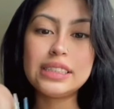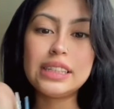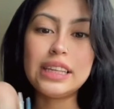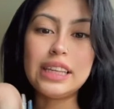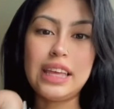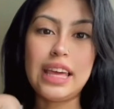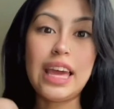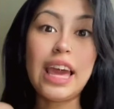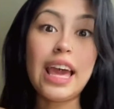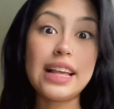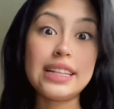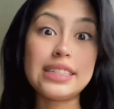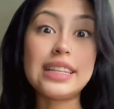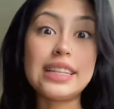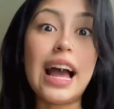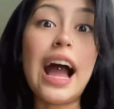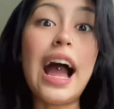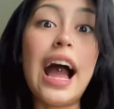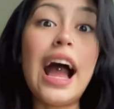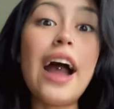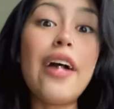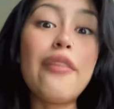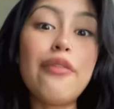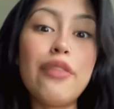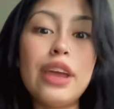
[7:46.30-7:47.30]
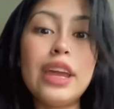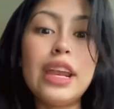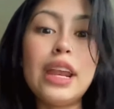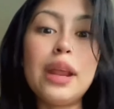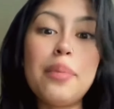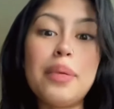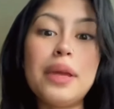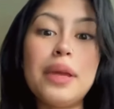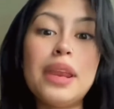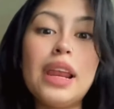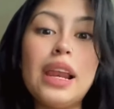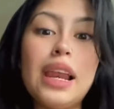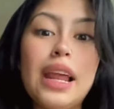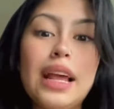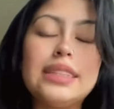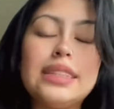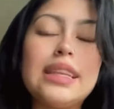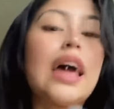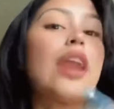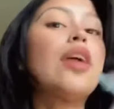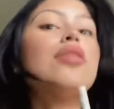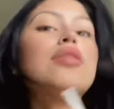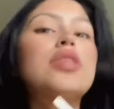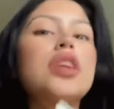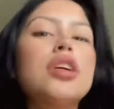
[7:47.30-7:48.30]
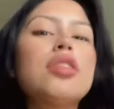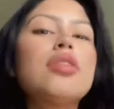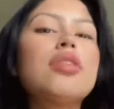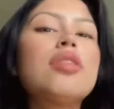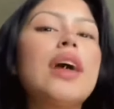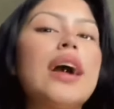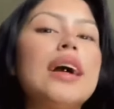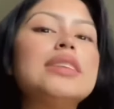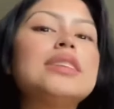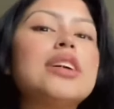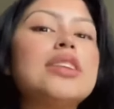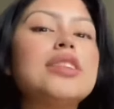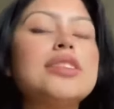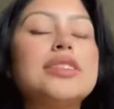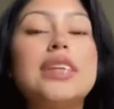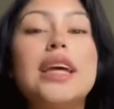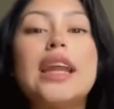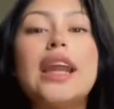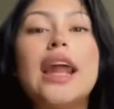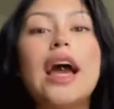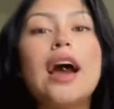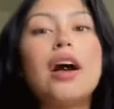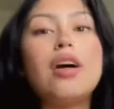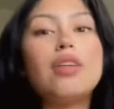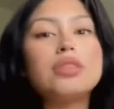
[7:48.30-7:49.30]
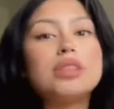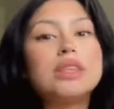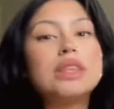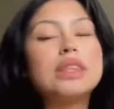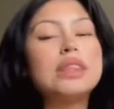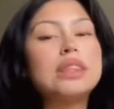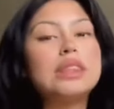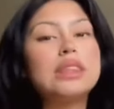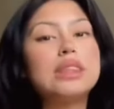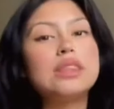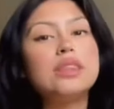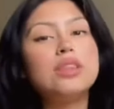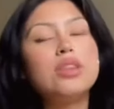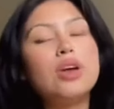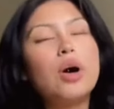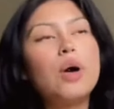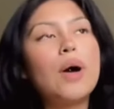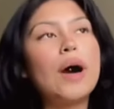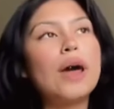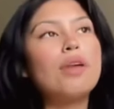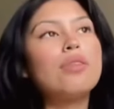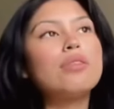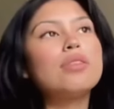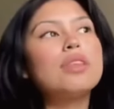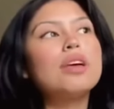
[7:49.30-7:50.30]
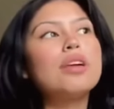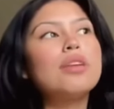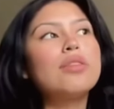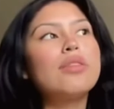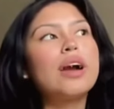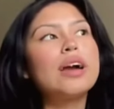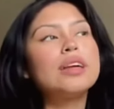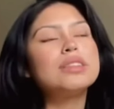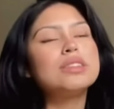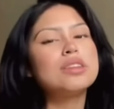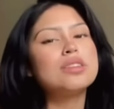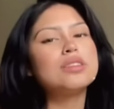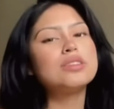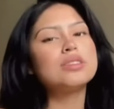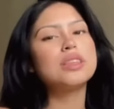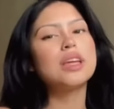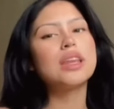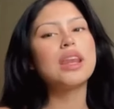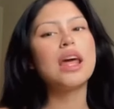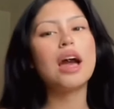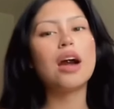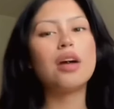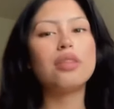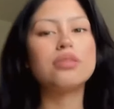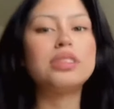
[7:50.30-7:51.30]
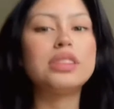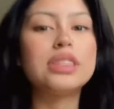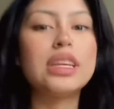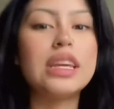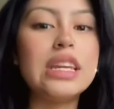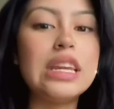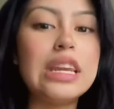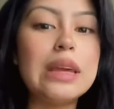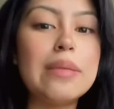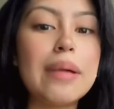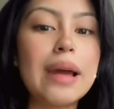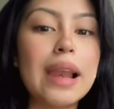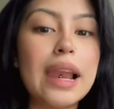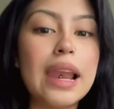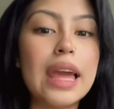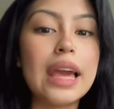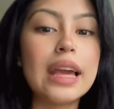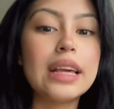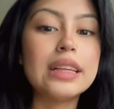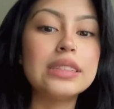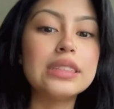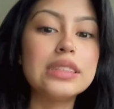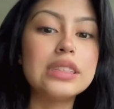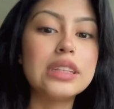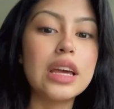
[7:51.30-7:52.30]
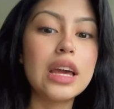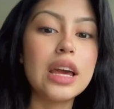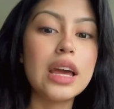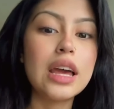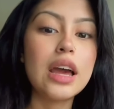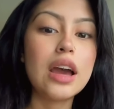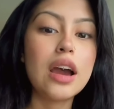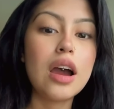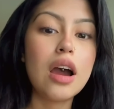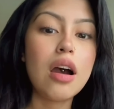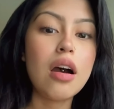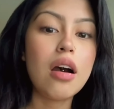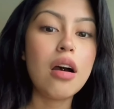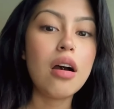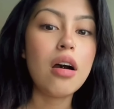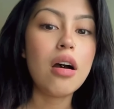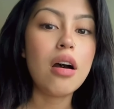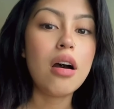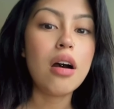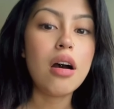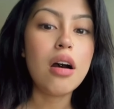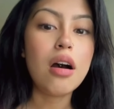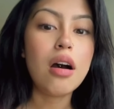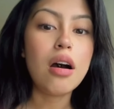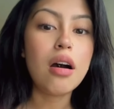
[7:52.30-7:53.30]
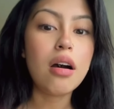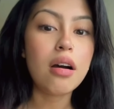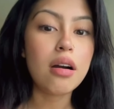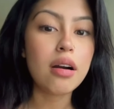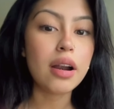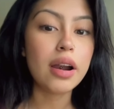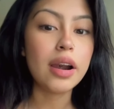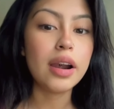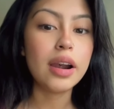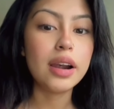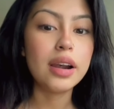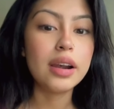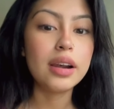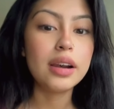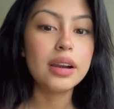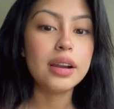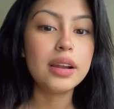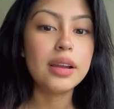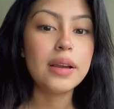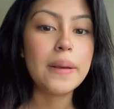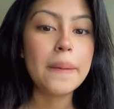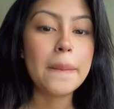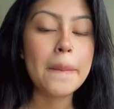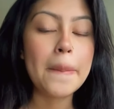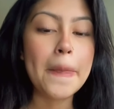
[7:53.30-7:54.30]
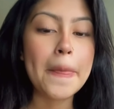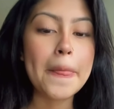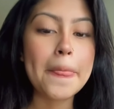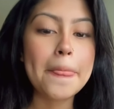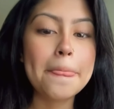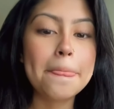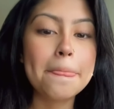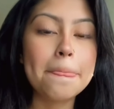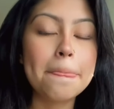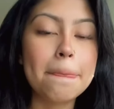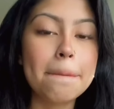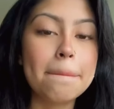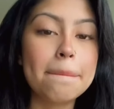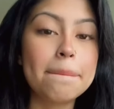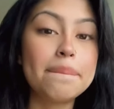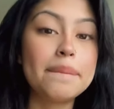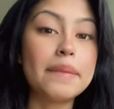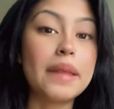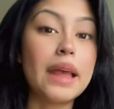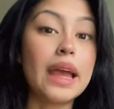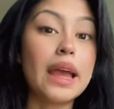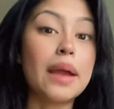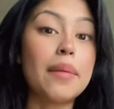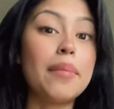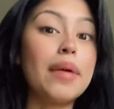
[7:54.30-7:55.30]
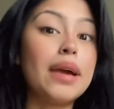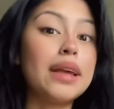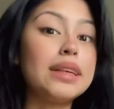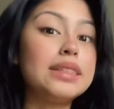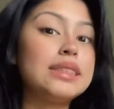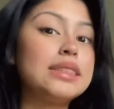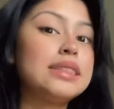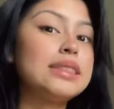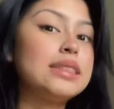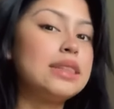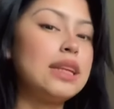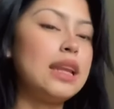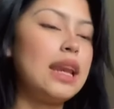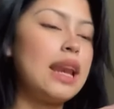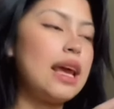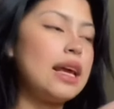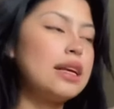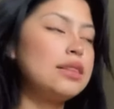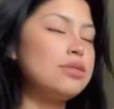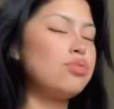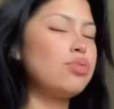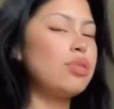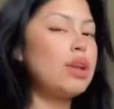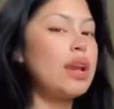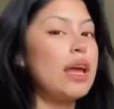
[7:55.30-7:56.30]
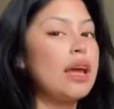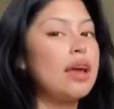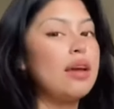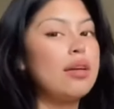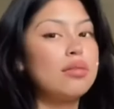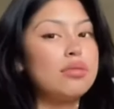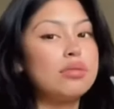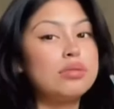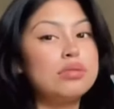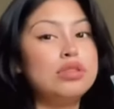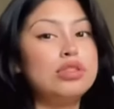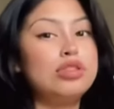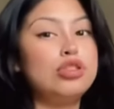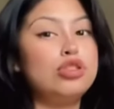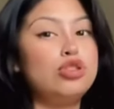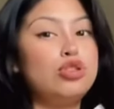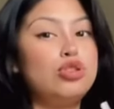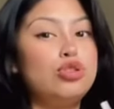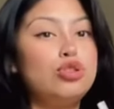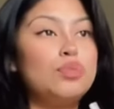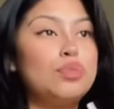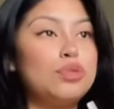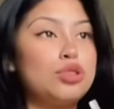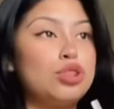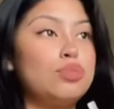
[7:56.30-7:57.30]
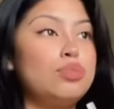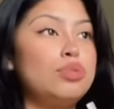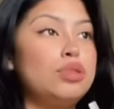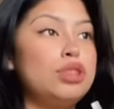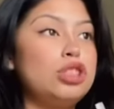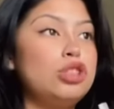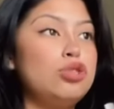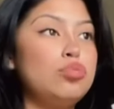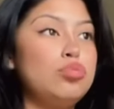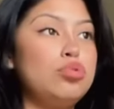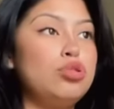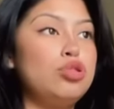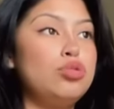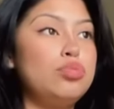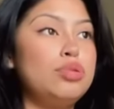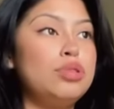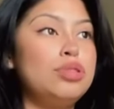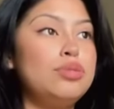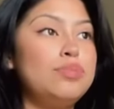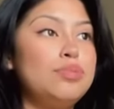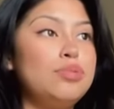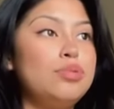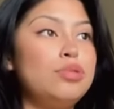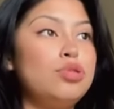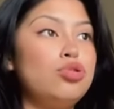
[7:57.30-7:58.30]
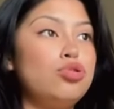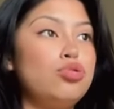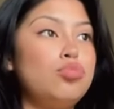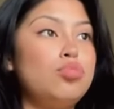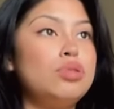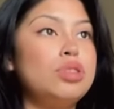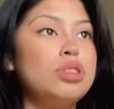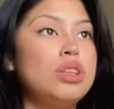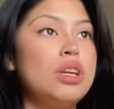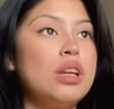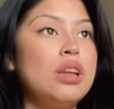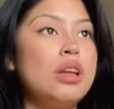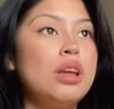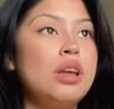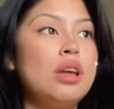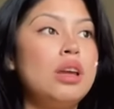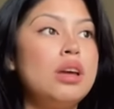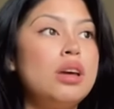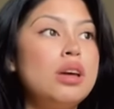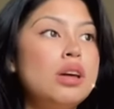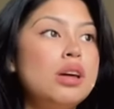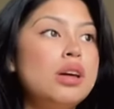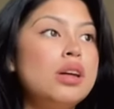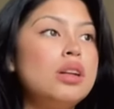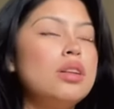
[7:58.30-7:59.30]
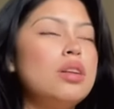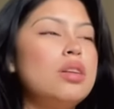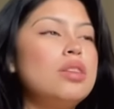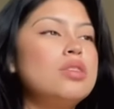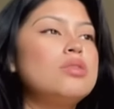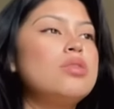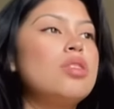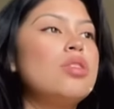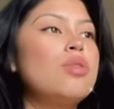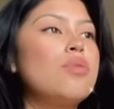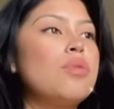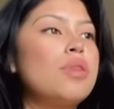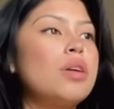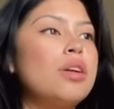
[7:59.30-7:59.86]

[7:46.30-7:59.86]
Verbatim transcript: Yes, I have itty bitty legs. I don't think you guys understand how. No, I don't think you guys understand how skinny my legs are. Like my legs were like super super super super super super skinny and I started